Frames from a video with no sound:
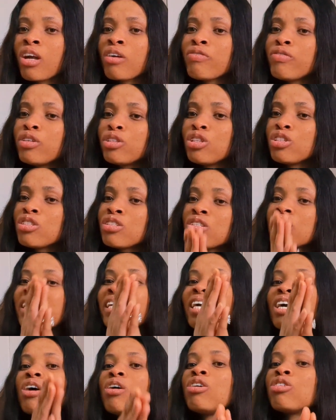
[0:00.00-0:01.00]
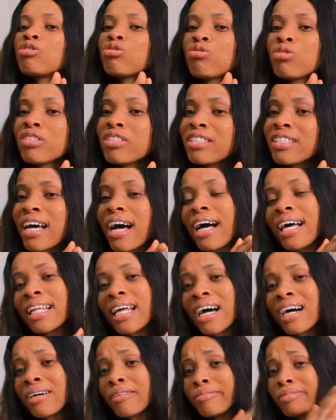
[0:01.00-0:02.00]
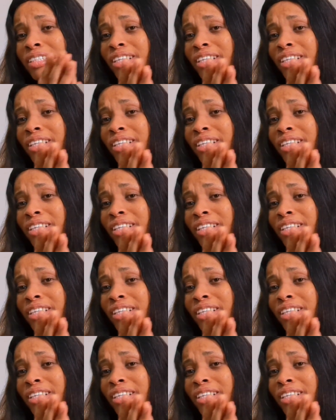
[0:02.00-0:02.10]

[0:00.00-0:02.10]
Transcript: for those in countries that um,